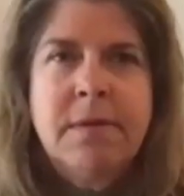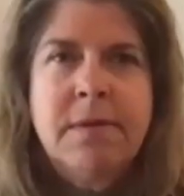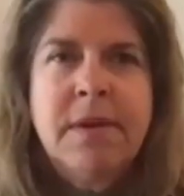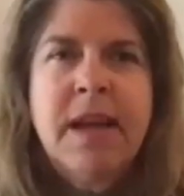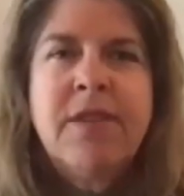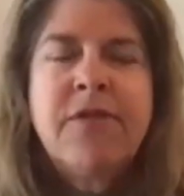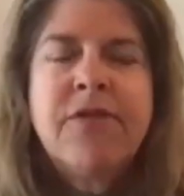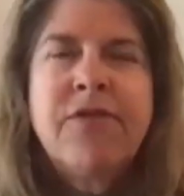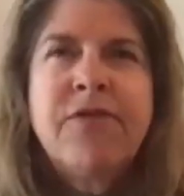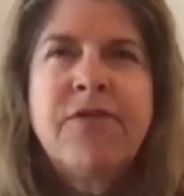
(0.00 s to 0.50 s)

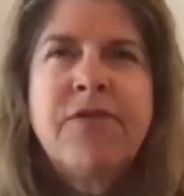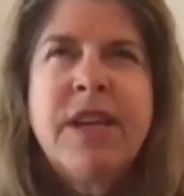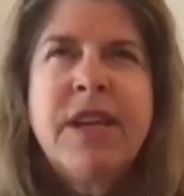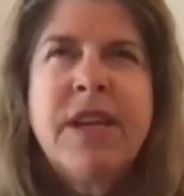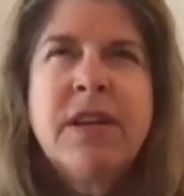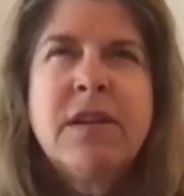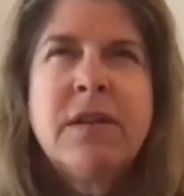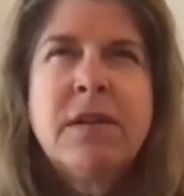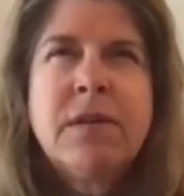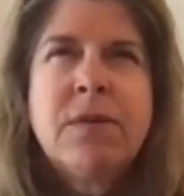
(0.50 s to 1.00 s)
and
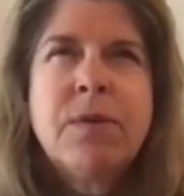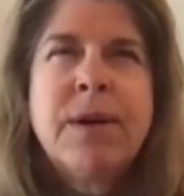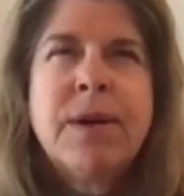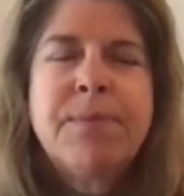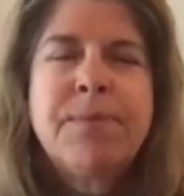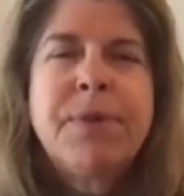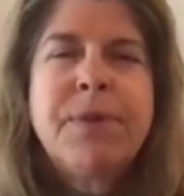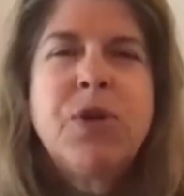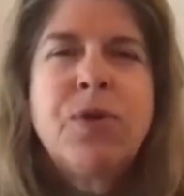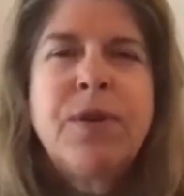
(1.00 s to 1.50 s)
feel
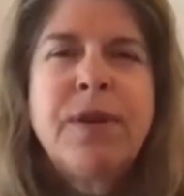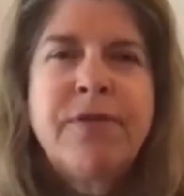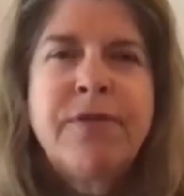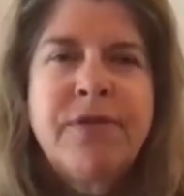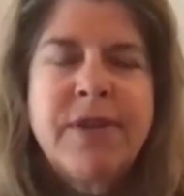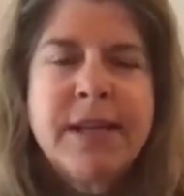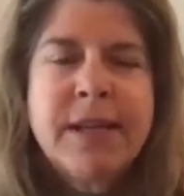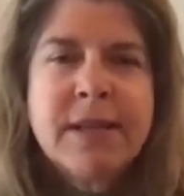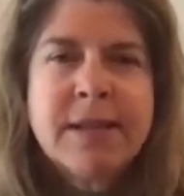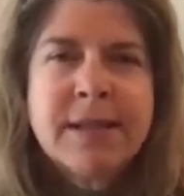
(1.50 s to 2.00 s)
what beauty
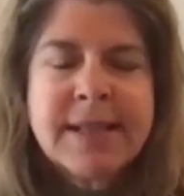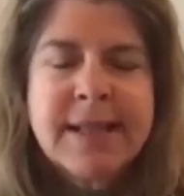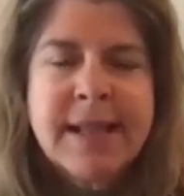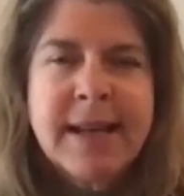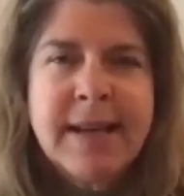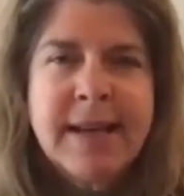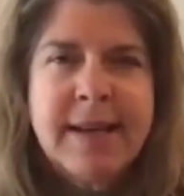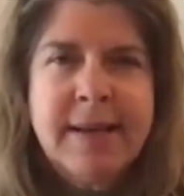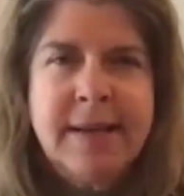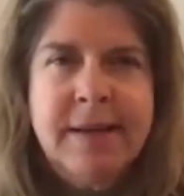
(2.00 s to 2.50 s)
feels like.